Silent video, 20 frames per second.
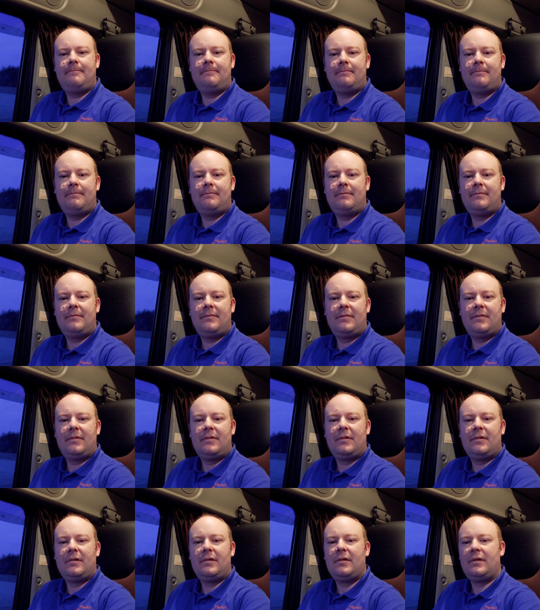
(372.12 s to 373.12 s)

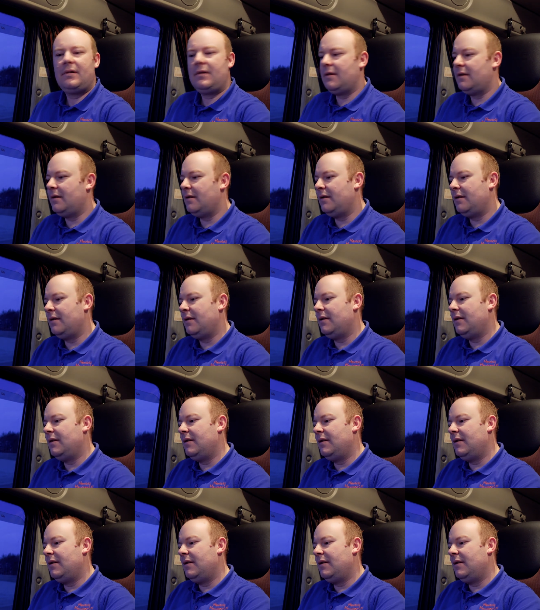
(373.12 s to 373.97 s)
(silence)